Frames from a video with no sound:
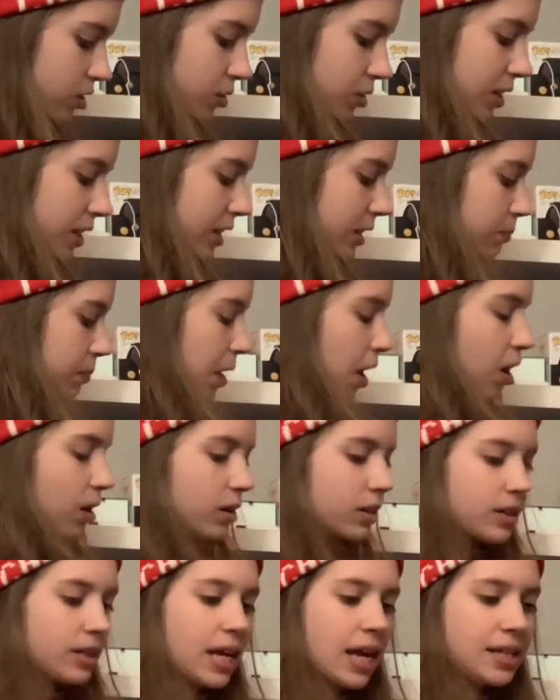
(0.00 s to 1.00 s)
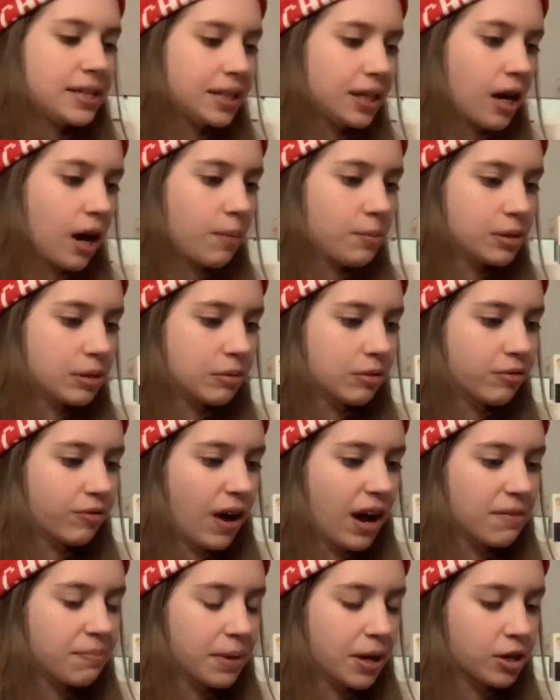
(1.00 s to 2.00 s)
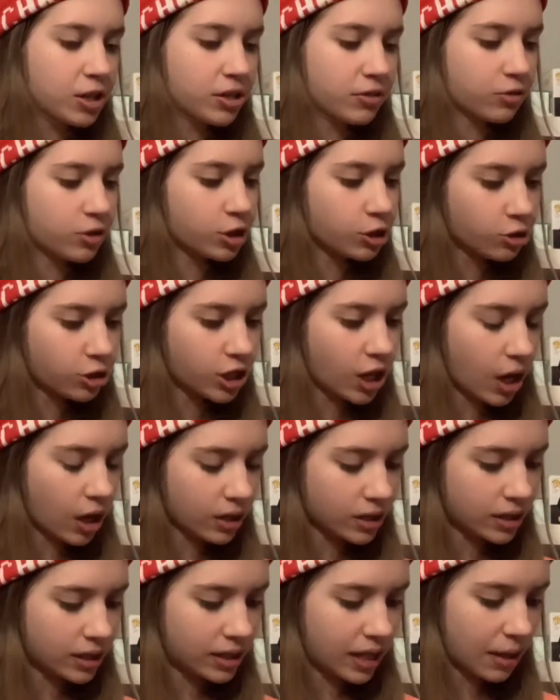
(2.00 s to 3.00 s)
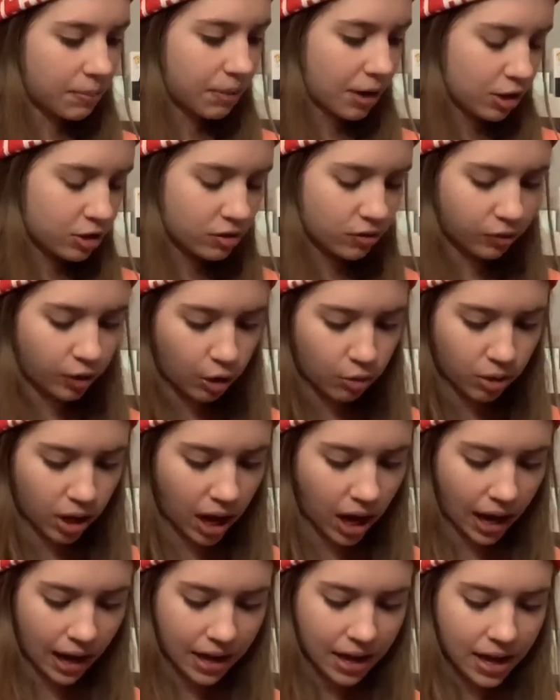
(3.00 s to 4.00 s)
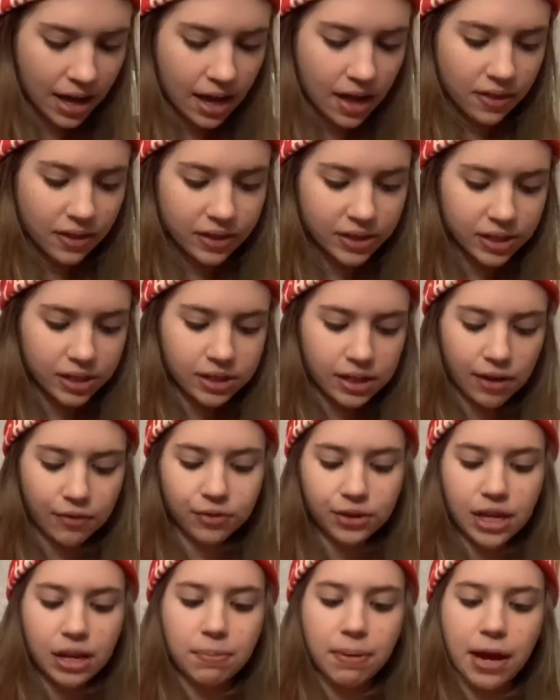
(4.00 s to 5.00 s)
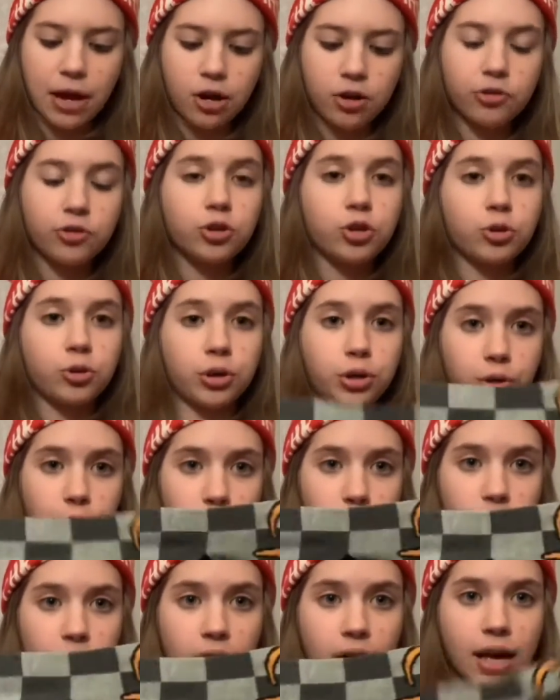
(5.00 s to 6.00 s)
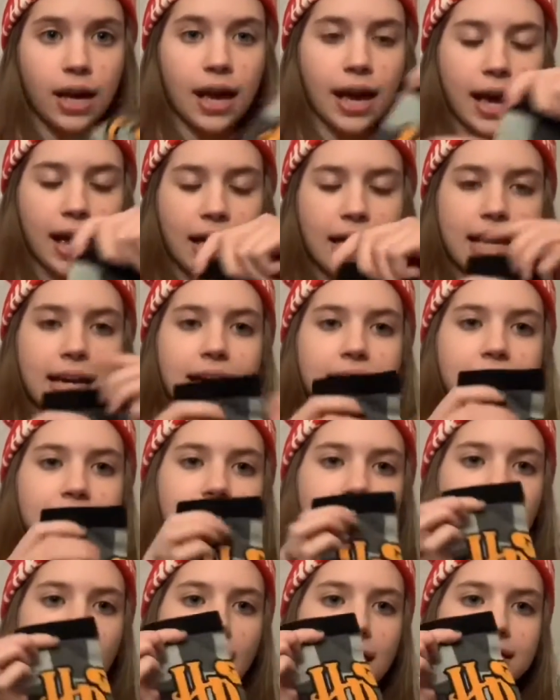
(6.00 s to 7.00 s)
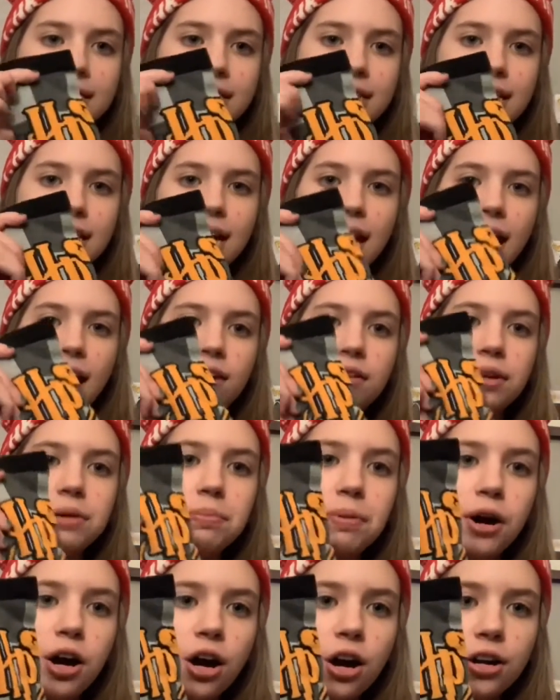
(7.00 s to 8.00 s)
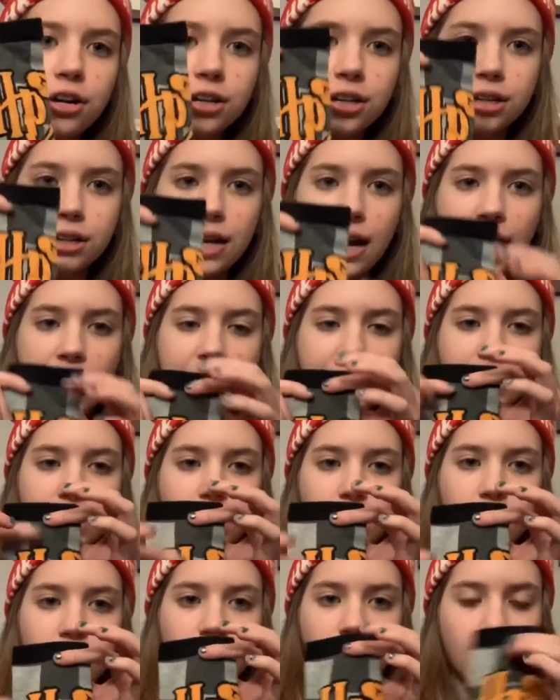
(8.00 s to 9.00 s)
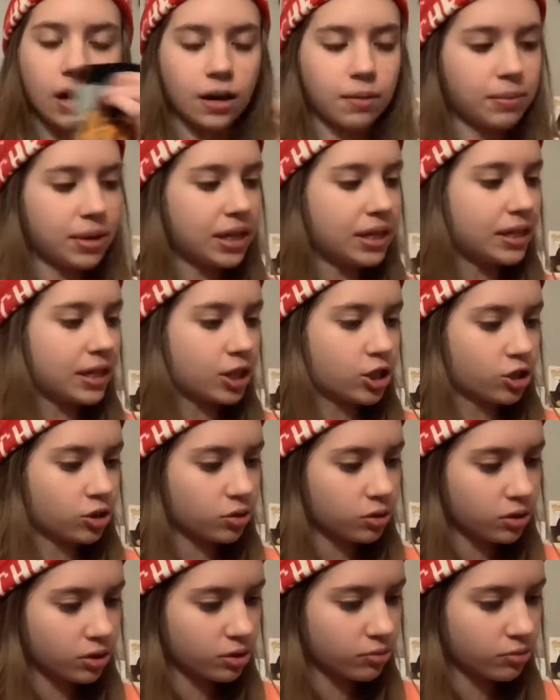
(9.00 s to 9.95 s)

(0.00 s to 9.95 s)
this box says it comes with five pairs of crew socks and 10 pairs of low cut. This is definitely a pair of crew and it has the Harry Potter like um, initials